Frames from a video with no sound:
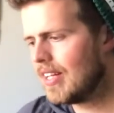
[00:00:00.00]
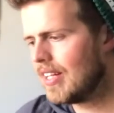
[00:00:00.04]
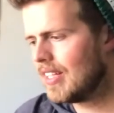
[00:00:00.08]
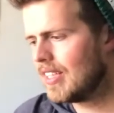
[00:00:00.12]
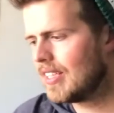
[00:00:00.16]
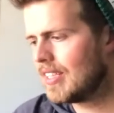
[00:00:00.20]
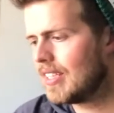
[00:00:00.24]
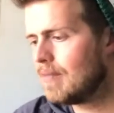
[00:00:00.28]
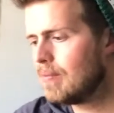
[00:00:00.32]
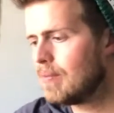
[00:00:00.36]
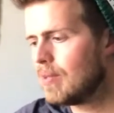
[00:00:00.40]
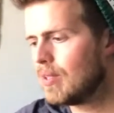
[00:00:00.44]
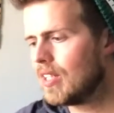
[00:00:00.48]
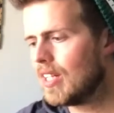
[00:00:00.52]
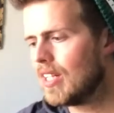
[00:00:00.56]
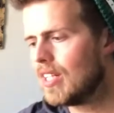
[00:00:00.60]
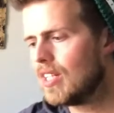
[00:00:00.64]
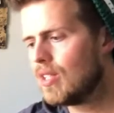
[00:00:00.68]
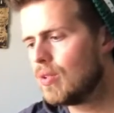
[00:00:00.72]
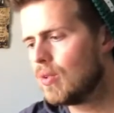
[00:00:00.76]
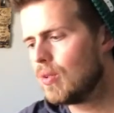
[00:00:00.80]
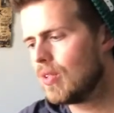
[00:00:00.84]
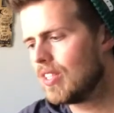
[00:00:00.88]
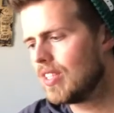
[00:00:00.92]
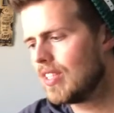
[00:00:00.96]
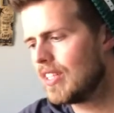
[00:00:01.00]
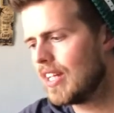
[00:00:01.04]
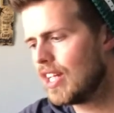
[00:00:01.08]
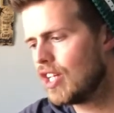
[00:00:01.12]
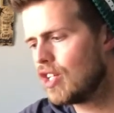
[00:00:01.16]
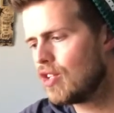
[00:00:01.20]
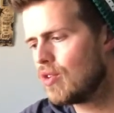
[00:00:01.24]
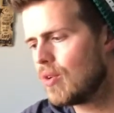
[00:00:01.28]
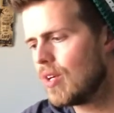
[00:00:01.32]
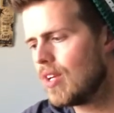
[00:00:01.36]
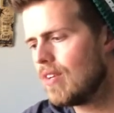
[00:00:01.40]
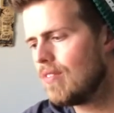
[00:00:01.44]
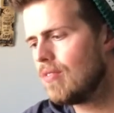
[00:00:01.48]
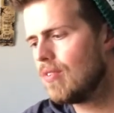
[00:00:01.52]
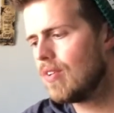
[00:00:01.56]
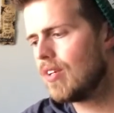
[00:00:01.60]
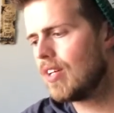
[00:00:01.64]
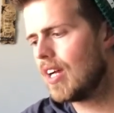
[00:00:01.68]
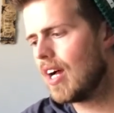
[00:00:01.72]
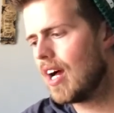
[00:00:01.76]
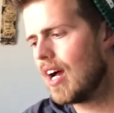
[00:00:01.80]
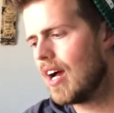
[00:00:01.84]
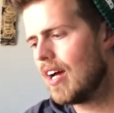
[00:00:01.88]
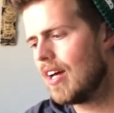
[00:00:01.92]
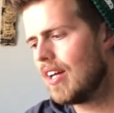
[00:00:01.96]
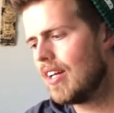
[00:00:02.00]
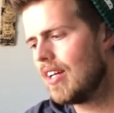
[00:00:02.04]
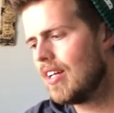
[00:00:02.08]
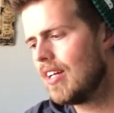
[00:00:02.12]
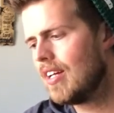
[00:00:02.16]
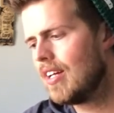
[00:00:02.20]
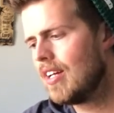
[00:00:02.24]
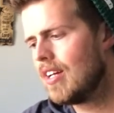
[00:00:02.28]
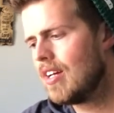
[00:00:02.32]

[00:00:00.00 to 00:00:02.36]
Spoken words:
into a sanctuary for God.